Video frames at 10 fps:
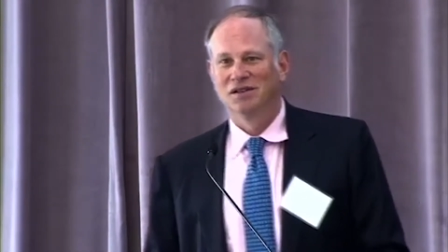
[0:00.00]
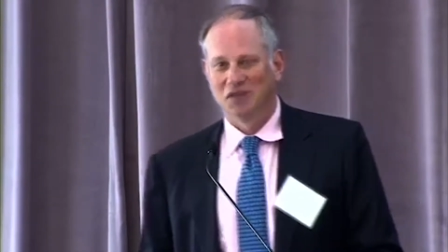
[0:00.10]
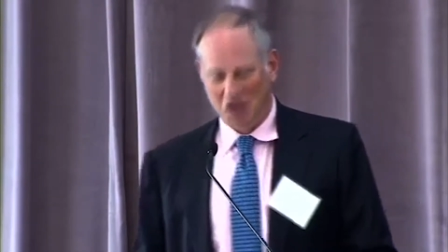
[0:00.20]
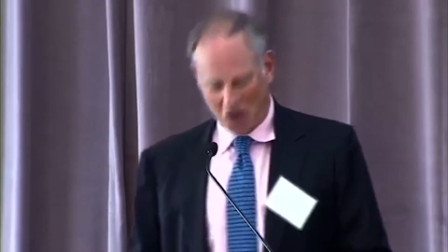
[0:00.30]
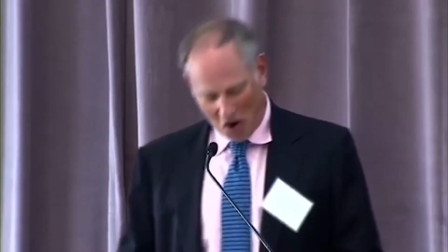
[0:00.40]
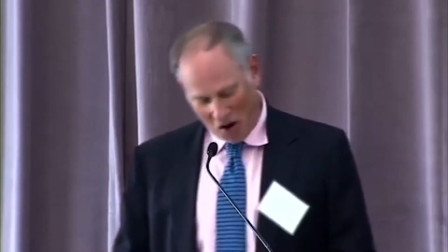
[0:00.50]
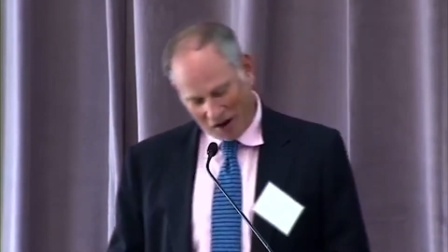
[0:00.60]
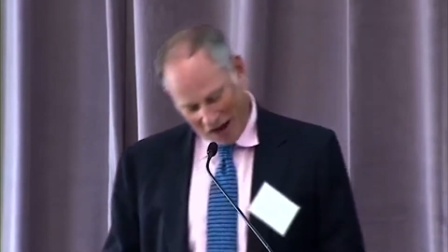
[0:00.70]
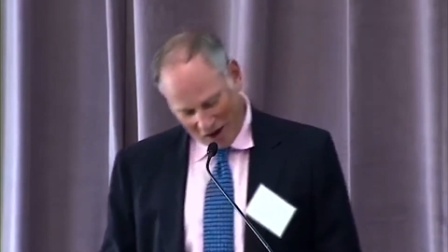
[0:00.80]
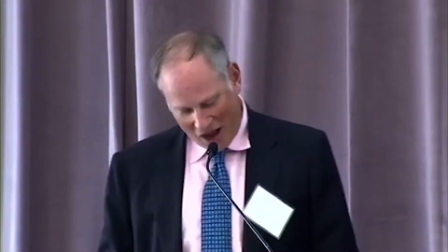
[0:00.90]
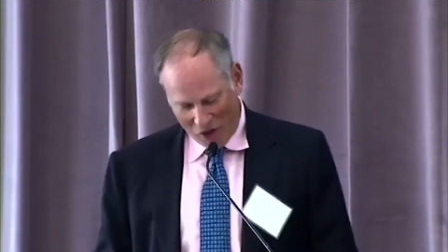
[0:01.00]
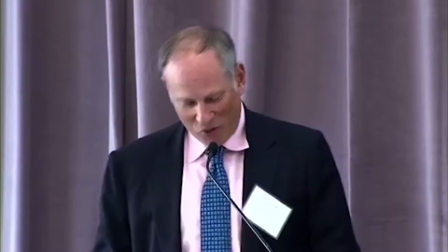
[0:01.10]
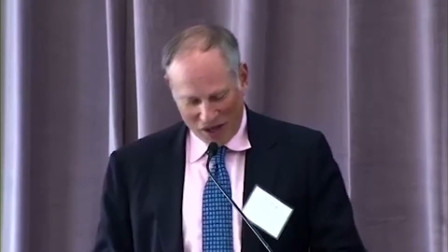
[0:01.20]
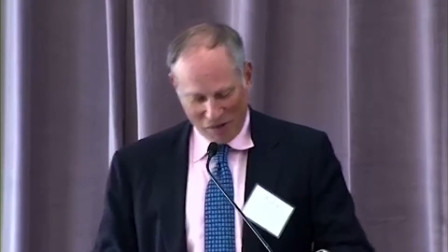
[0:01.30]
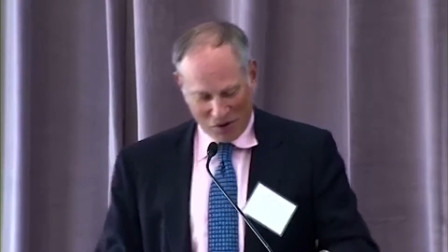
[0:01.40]
go. I will
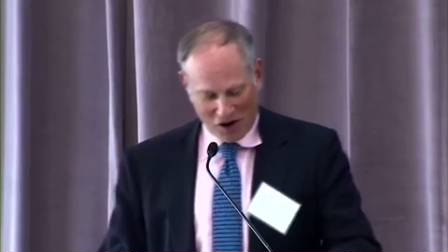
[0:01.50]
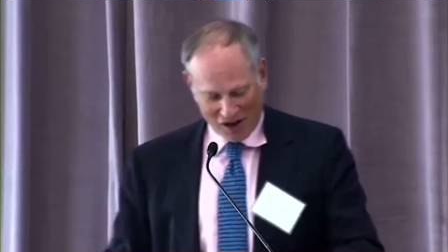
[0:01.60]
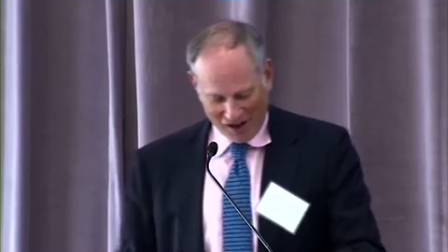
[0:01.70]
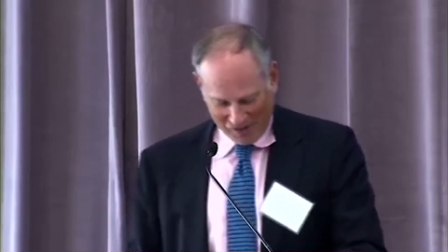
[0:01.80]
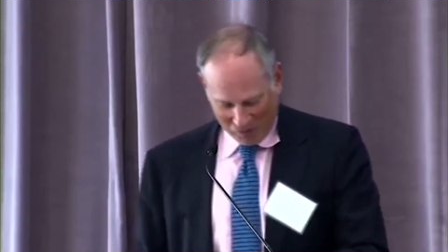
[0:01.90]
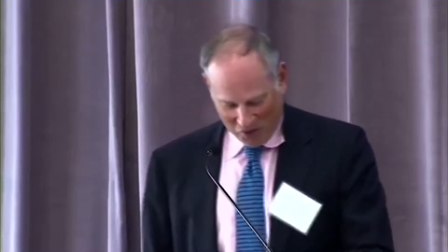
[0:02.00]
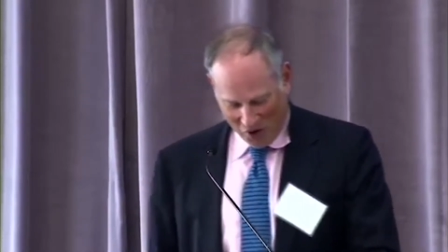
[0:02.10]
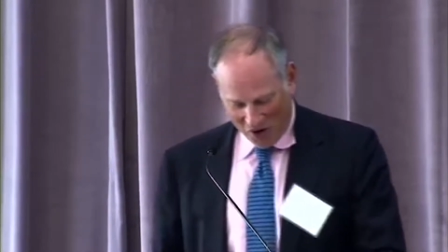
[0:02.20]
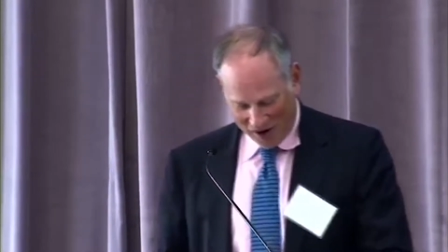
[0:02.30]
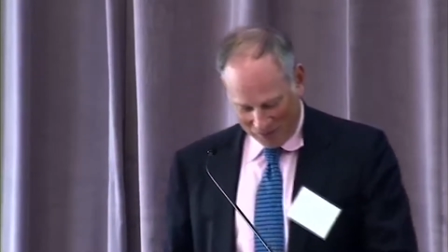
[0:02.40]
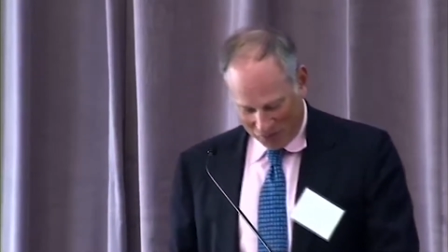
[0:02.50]
keep talking. All right.